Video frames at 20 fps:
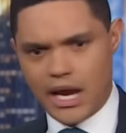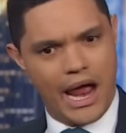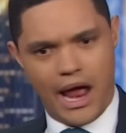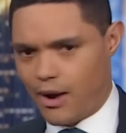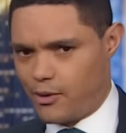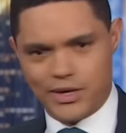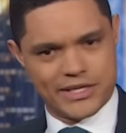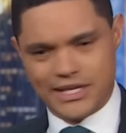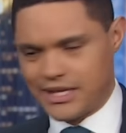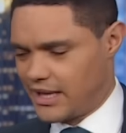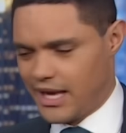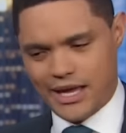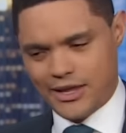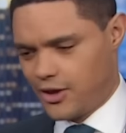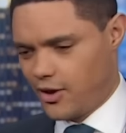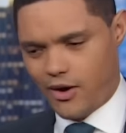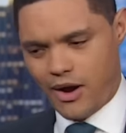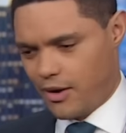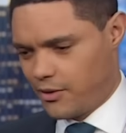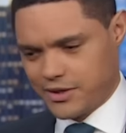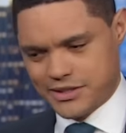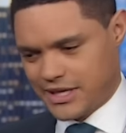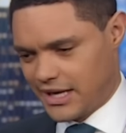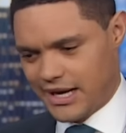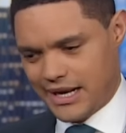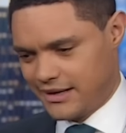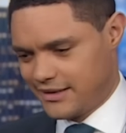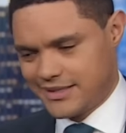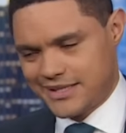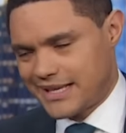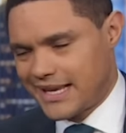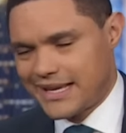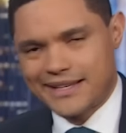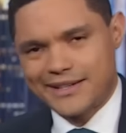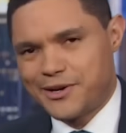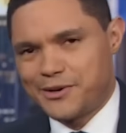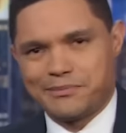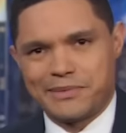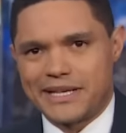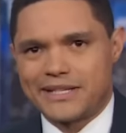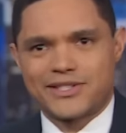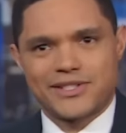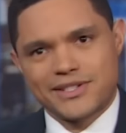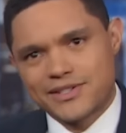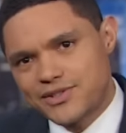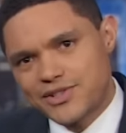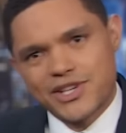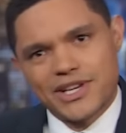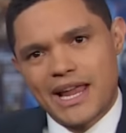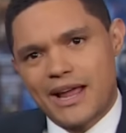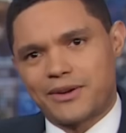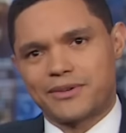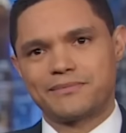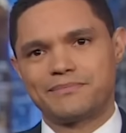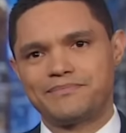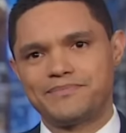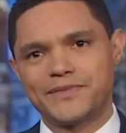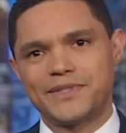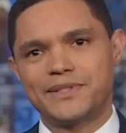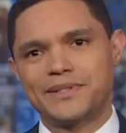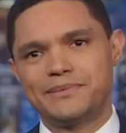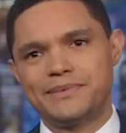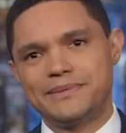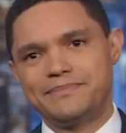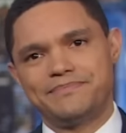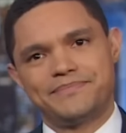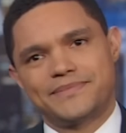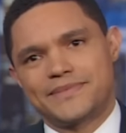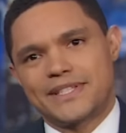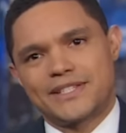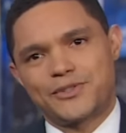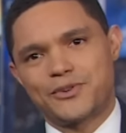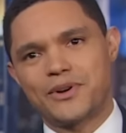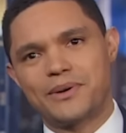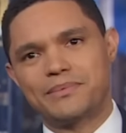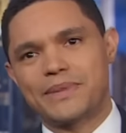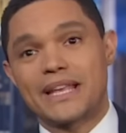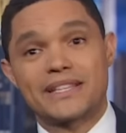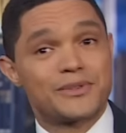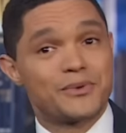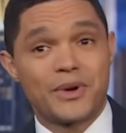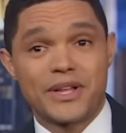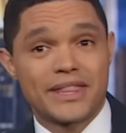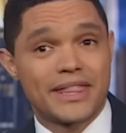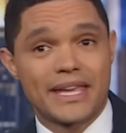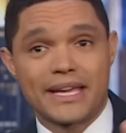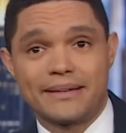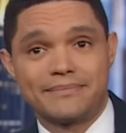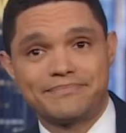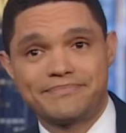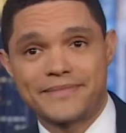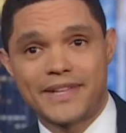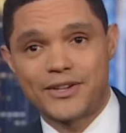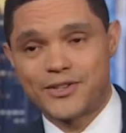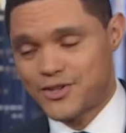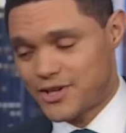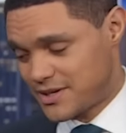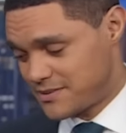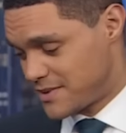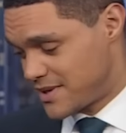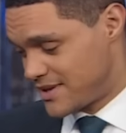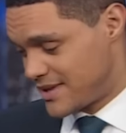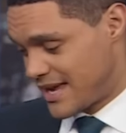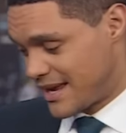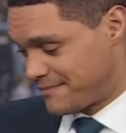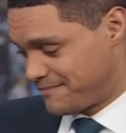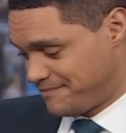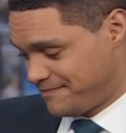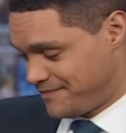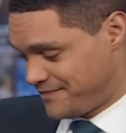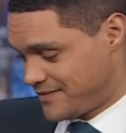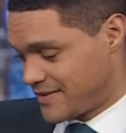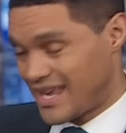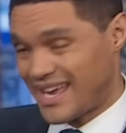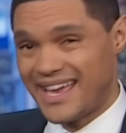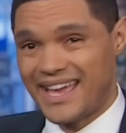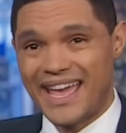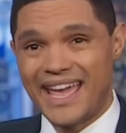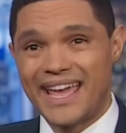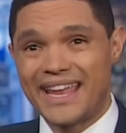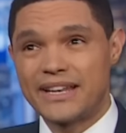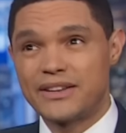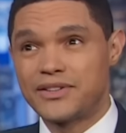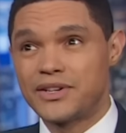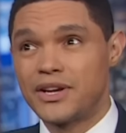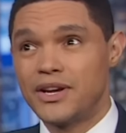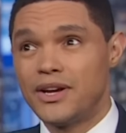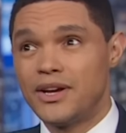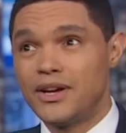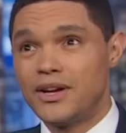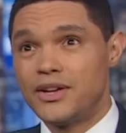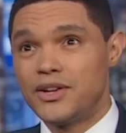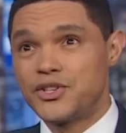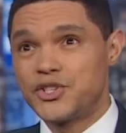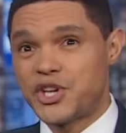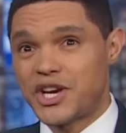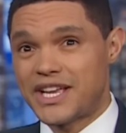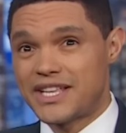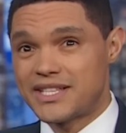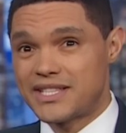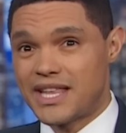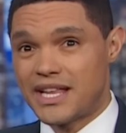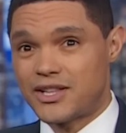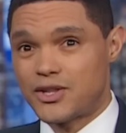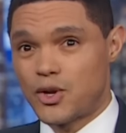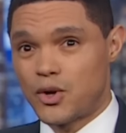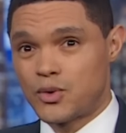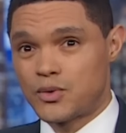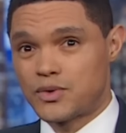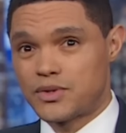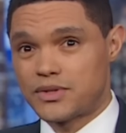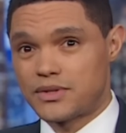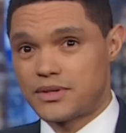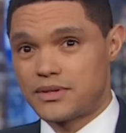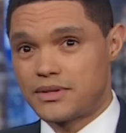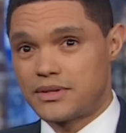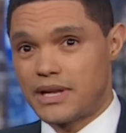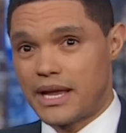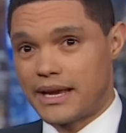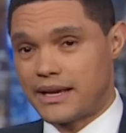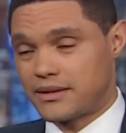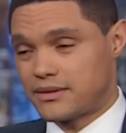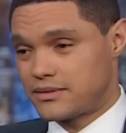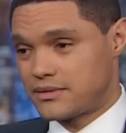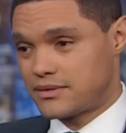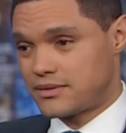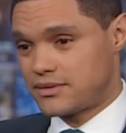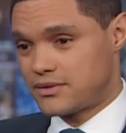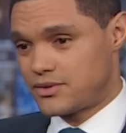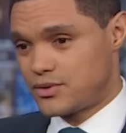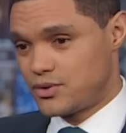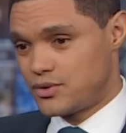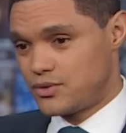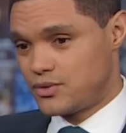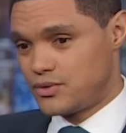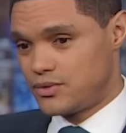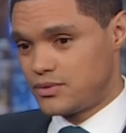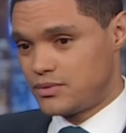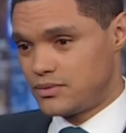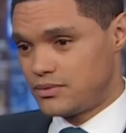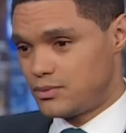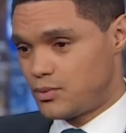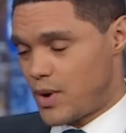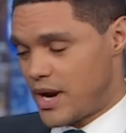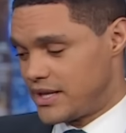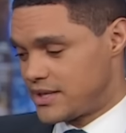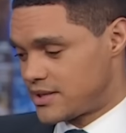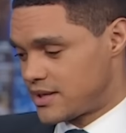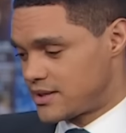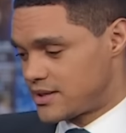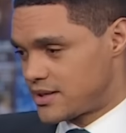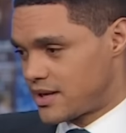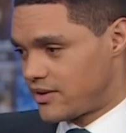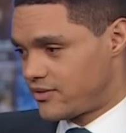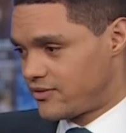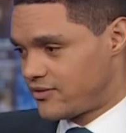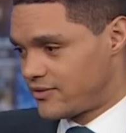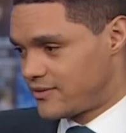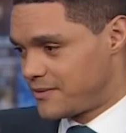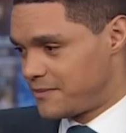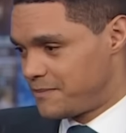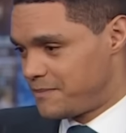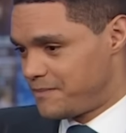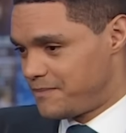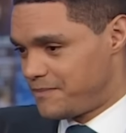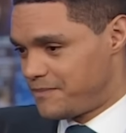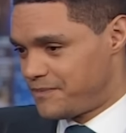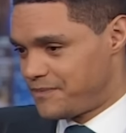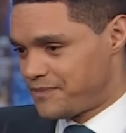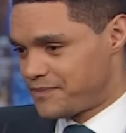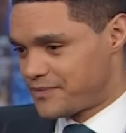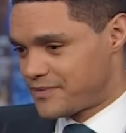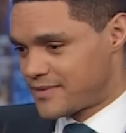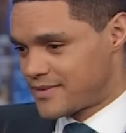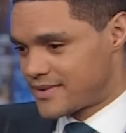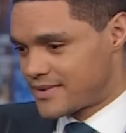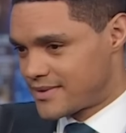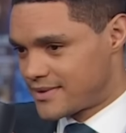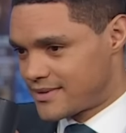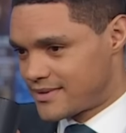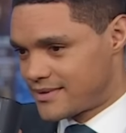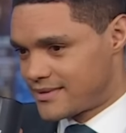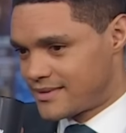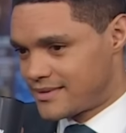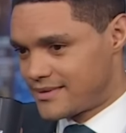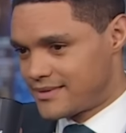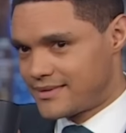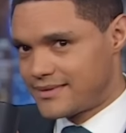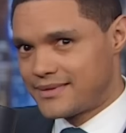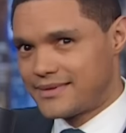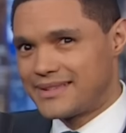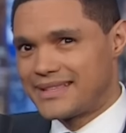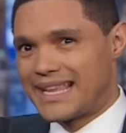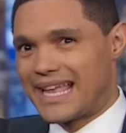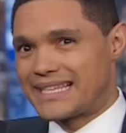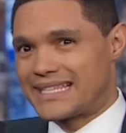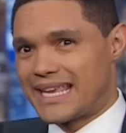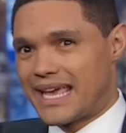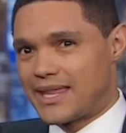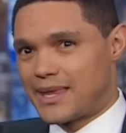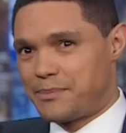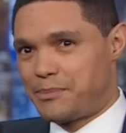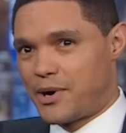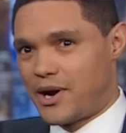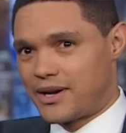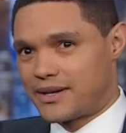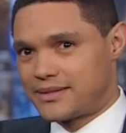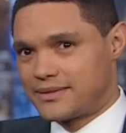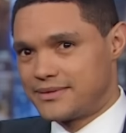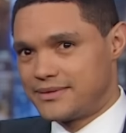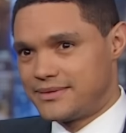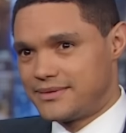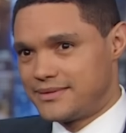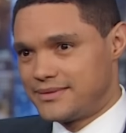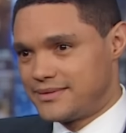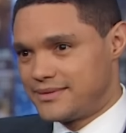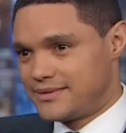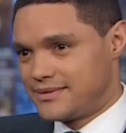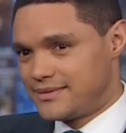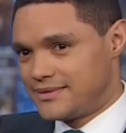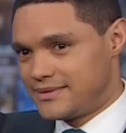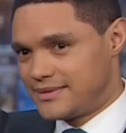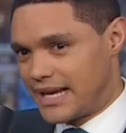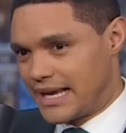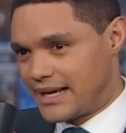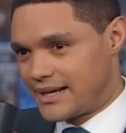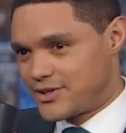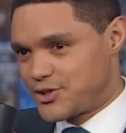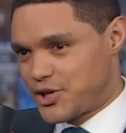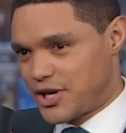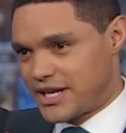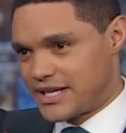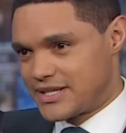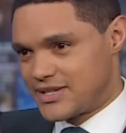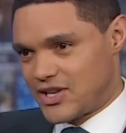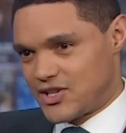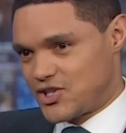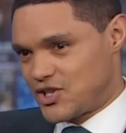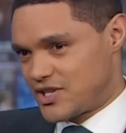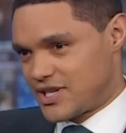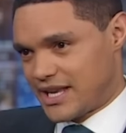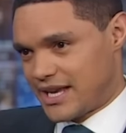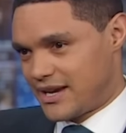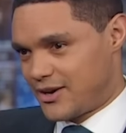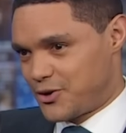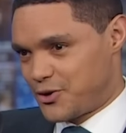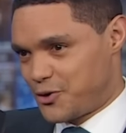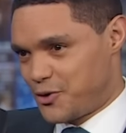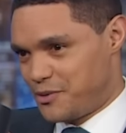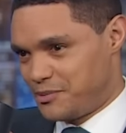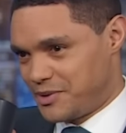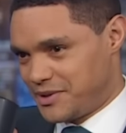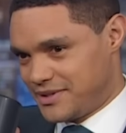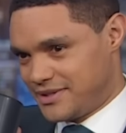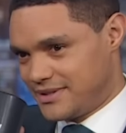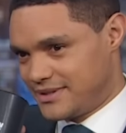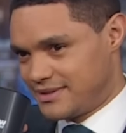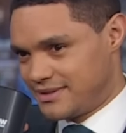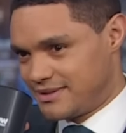Yeah, I wasn't there though. I wasn't eating. It's like, no, man, just chill out. You know what I mean? Just talk. That's the one thing. I'll transplant that. And chickens that don't like do weights and stuff. That's the other part. Like chickens that just like are normal.